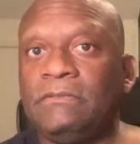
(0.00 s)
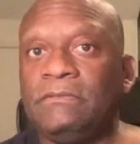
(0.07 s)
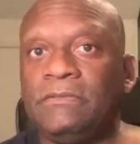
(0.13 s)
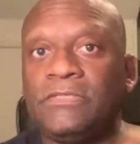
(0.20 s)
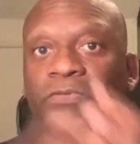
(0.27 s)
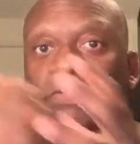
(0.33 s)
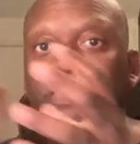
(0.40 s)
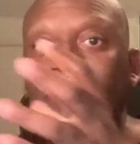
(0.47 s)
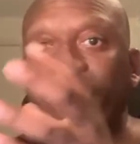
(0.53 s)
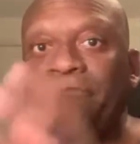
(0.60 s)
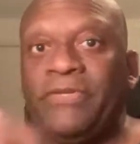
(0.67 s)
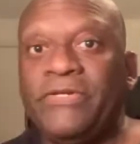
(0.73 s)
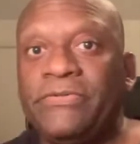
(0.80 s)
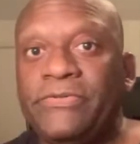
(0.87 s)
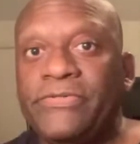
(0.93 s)
So we could
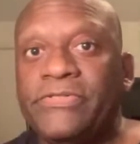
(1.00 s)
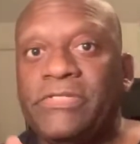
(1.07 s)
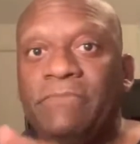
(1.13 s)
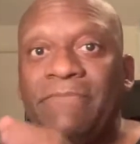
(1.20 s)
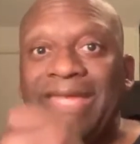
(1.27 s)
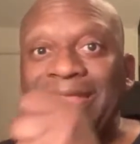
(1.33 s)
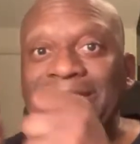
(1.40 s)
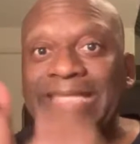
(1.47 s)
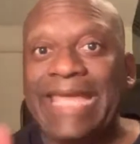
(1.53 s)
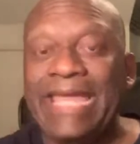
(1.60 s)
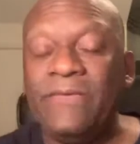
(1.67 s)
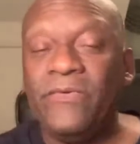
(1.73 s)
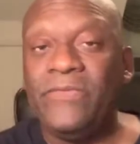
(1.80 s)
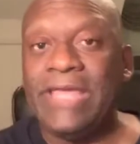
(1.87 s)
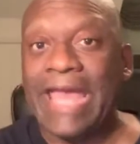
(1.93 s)
build to
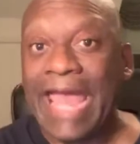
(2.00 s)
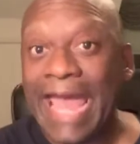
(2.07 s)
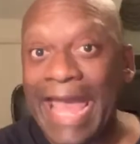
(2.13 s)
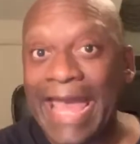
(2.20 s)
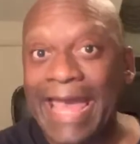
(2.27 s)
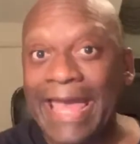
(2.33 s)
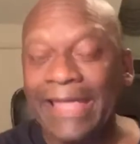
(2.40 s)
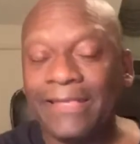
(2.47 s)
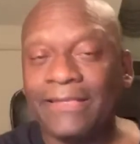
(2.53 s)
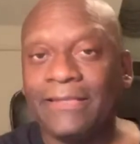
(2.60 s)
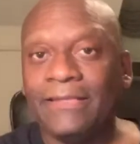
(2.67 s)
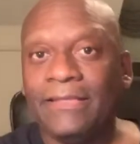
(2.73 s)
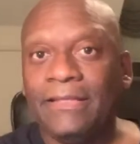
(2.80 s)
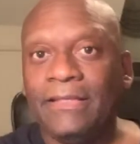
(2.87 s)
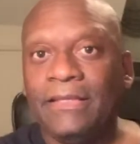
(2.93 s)
maintain what we had
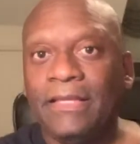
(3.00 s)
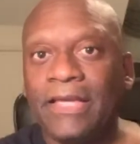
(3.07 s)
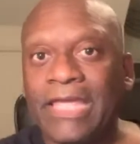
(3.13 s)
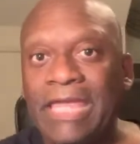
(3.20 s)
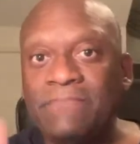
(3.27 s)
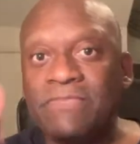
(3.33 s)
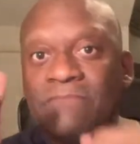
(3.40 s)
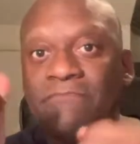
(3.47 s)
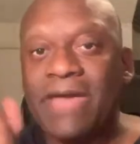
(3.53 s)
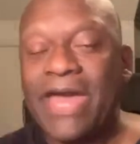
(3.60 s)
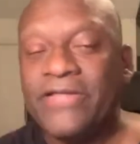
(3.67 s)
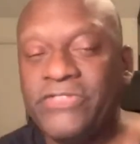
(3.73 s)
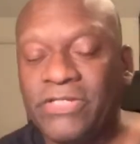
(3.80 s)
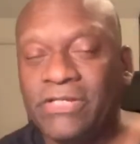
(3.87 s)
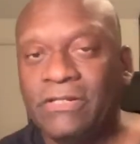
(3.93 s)
and keep the
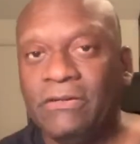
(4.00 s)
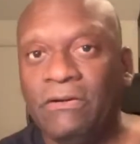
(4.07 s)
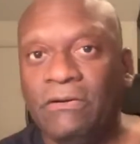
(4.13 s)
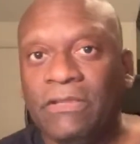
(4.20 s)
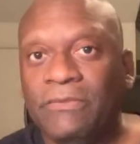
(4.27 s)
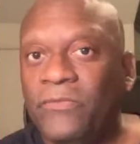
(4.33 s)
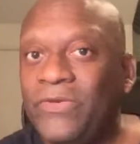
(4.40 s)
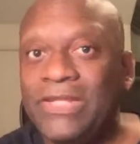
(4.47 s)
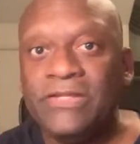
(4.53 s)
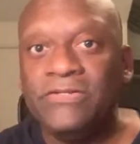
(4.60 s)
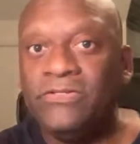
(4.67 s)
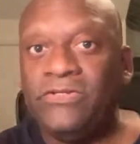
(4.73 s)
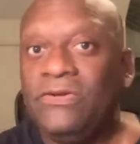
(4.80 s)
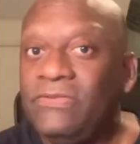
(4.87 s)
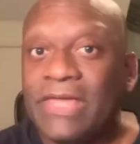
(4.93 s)
magic in Oakland. We
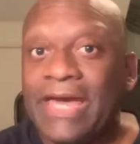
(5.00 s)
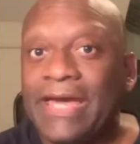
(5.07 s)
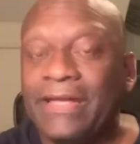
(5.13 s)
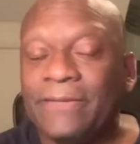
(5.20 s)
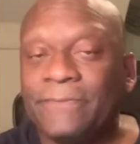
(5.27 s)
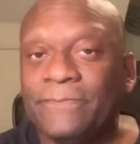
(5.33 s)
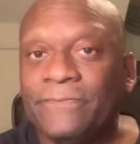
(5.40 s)
didn't do that.